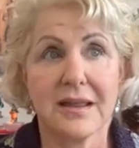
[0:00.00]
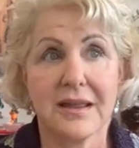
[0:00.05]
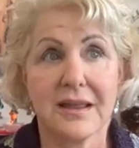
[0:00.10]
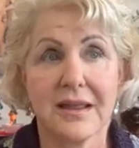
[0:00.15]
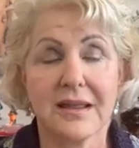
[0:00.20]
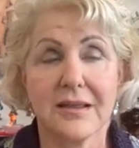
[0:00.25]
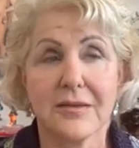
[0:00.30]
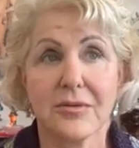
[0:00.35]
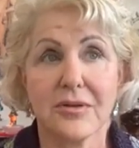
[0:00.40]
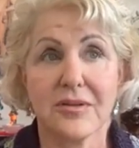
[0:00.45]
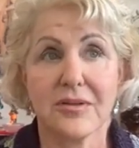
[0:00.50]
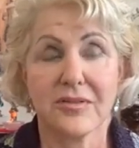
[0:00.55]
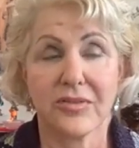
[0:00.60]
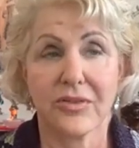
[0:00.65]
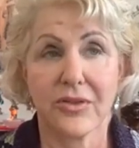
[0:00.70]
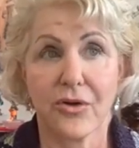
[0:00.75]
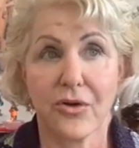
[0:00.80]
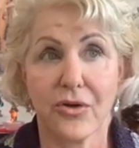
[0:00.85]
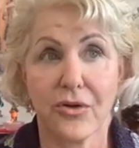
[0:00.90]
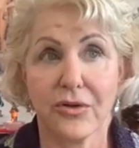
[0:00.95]
he was
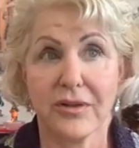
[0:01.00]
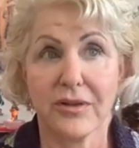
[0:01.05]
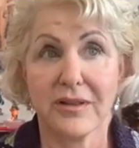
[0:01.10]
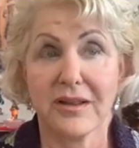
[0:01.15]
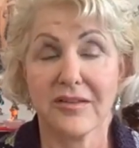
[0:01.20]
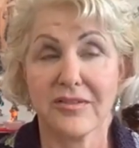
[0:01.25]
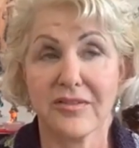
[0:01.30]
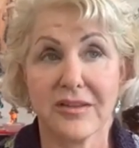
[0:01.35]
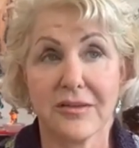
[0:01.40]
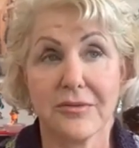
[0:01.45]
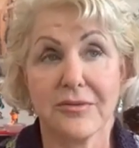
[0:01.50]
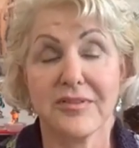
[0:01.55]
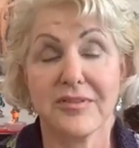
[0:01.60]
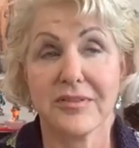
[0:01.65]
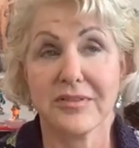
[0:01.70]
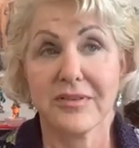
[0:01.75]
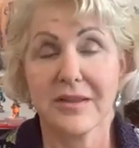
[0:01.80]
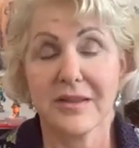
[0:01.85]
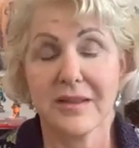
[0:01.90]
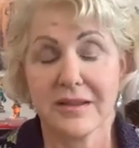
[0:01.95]
the holiest. He was,
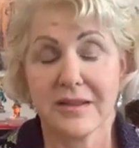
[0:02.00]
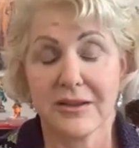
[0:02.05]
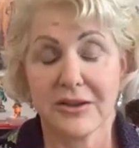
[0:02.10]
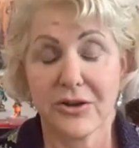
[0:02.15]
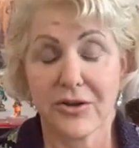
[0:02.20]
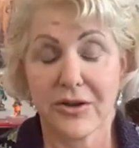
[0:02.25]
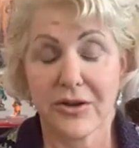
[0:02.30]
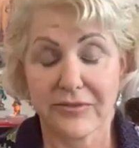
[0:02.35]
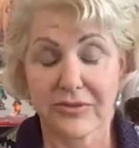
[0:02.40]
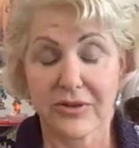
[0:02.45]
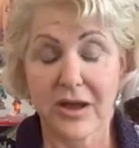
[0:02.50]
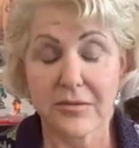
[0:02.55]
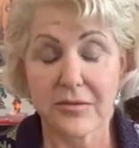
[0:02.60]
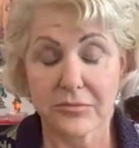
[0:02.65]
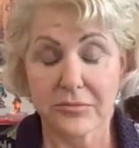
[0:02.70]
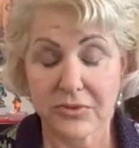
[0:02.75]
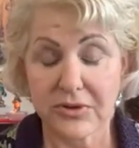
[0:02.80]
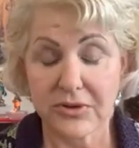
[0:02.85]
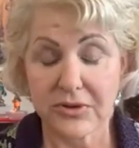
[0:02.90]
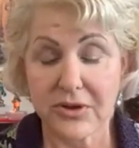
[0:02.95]
you know, I've
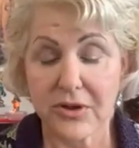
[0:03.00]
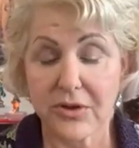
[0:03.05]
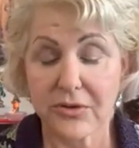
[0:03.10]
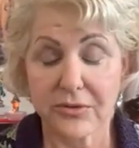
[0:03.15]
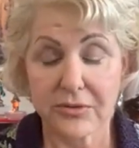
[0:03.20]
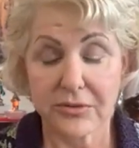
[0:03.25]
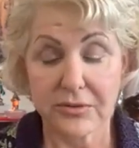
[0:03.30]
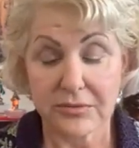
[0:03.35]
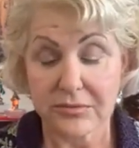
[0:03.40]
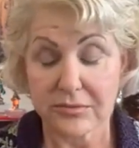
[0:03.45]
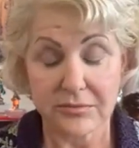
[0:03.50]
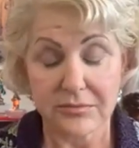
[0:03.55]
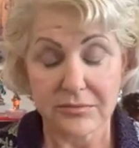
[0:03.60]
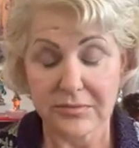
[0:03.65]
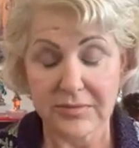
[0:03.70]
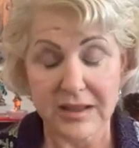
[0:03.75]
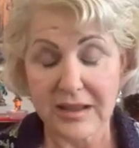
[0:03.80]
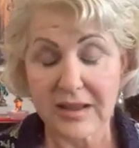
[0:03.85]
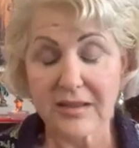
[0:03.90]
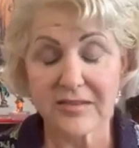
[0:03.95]
come to know
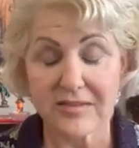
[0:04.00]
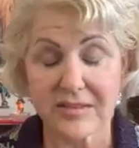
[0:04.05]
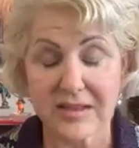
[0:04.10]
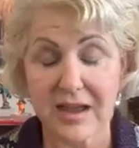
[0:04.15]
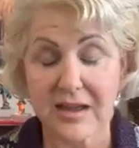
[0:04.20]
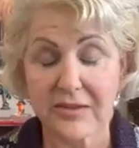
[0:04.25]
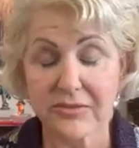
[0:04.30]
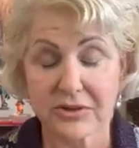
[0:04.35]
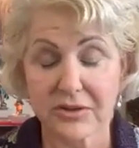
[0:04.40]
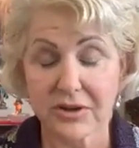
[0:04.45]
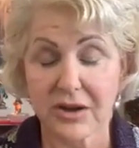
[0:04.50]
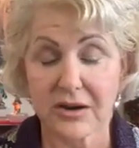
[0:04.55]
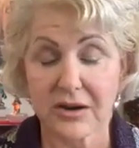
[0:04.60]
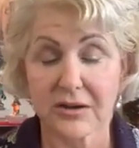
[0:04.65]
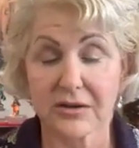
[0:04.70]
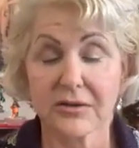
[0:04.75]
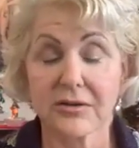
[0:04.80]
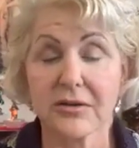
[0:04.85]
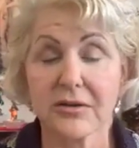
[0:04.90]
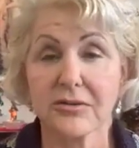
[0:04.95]
he is the
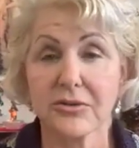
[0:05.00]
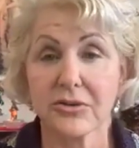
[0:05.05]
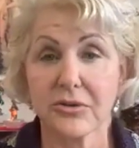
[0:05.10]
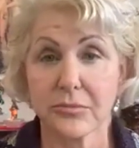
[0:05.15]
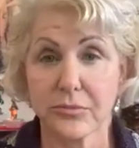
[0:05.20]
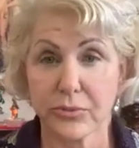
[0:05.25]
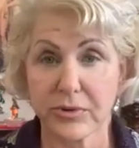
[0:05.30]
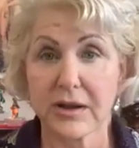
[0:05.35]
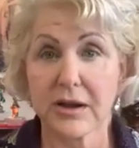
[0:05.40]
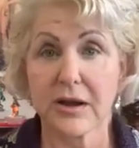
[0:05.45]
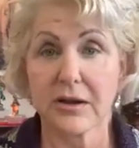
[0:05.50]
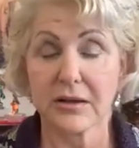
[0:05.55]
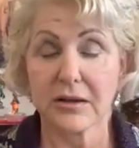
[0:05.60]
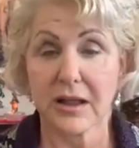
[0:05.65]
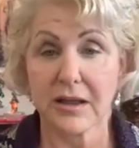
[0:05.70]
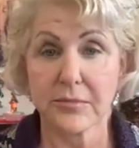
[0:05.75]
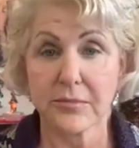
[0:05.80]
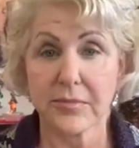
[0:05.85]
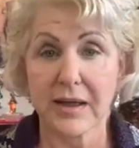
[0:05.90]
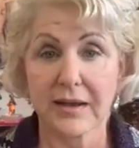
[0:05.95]
avatar to bring our
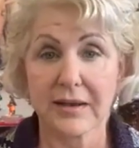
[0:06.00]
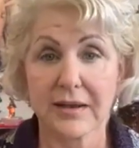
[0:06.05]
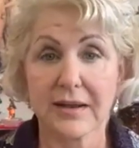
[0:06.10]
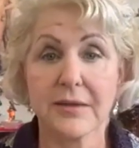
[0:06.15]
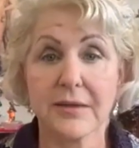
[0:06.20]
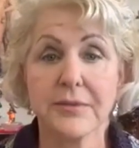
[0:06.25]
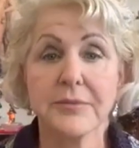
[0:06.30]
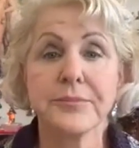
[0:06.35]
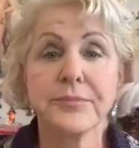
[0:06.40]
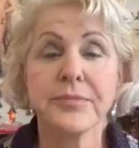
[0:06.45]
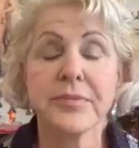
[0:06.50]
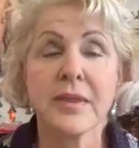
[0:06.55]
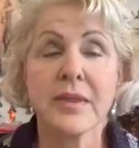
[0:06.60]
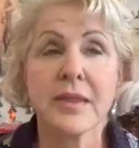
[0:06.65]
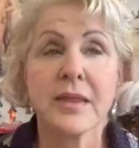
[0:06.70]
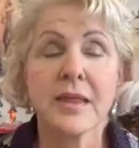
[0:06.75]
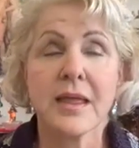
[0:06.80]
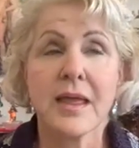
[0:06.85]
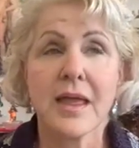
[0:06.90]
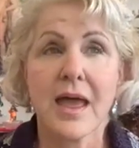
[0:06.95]
light body.
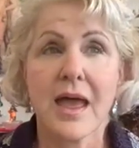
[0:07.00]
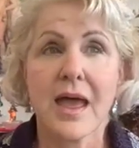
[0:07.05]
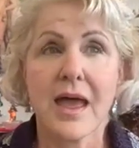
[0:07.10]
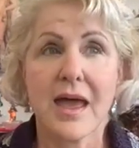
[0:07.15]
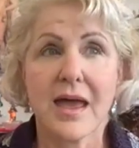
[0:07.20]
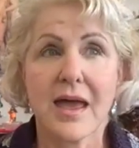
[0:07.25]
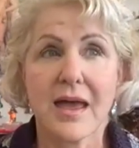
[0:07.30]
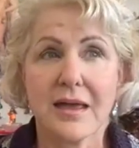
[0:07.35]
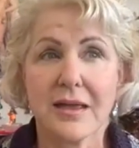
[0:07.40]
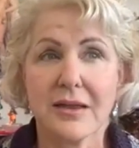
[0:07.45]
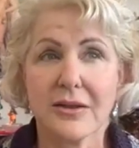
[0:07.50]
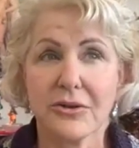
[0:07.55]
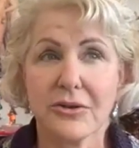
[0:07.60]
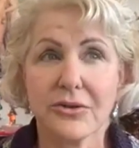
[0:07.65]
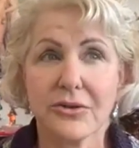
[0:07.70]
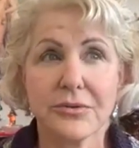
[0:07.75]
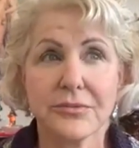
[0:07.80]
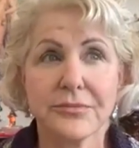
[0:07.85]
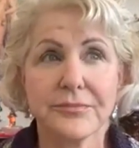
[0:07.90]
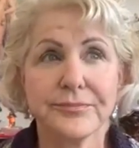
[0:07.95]

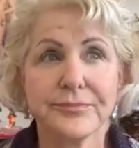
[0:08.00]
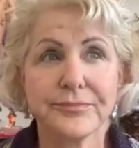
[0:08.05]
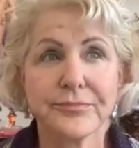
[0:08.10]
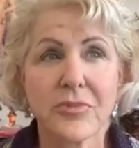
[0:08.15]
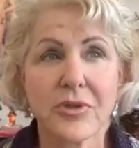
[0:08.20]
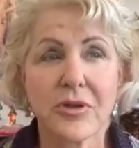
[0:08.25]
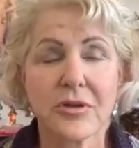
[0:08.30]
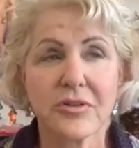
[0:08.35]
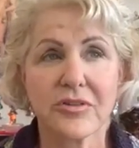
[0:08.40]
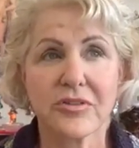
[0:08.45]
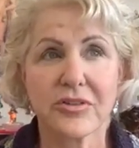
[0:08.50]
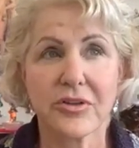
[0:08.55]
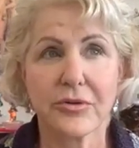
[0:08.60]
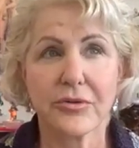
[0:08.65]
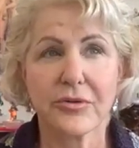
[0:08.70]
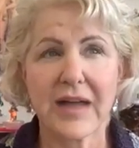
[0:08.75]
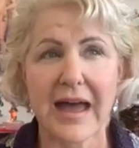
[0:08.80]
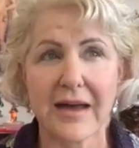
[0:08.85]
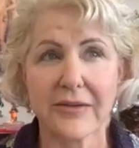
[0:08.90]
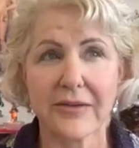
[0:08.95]
And
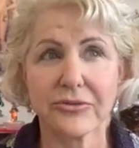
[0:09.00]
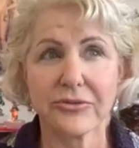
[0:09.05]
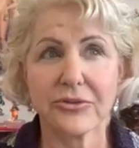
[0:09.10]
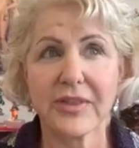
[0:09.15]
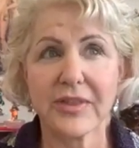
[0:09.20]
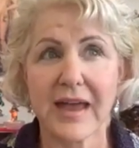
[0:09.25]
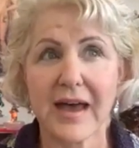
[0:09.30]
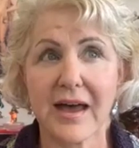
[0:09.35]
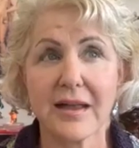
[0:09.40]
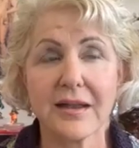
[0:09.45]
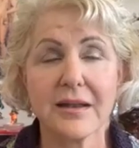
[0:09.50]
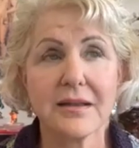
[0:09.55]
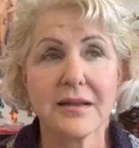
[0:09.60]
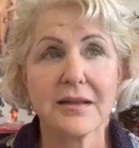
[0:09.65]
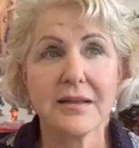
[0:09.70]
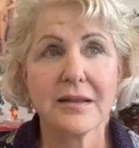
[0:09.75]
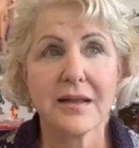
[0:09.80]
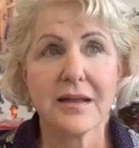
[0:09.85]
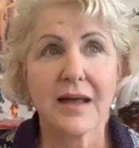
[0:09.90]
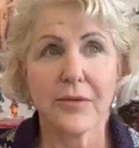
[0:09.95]
so after that,
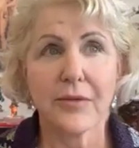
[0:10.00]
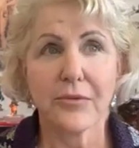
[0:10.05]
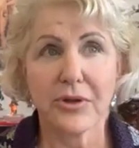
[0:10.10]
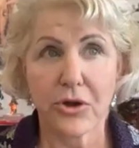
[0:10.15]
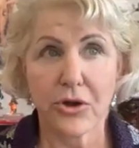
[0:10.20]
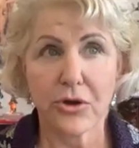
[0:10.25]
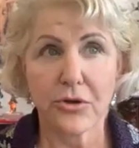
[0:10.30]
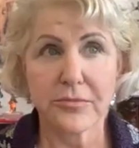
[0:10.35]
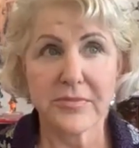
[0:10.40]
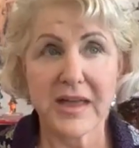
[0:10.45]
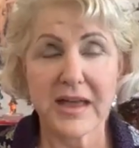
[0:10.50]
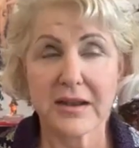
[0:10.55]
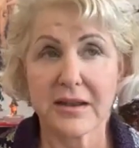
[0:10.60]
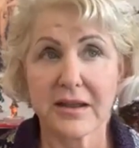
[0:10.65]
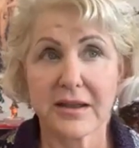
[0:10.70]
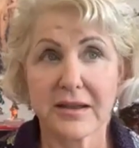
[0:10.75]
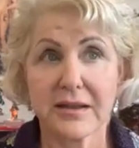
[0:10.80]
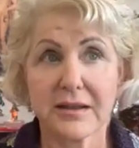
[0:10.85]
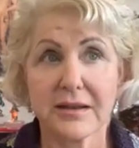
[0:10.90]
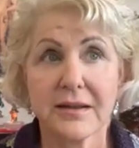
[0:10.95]
I went home that
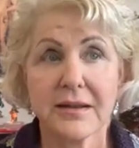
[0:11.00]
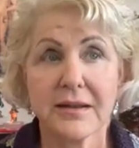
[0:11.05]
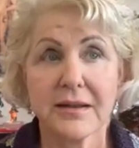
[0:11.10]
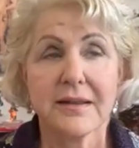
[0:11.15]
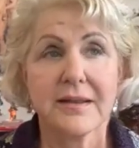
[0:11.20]
night.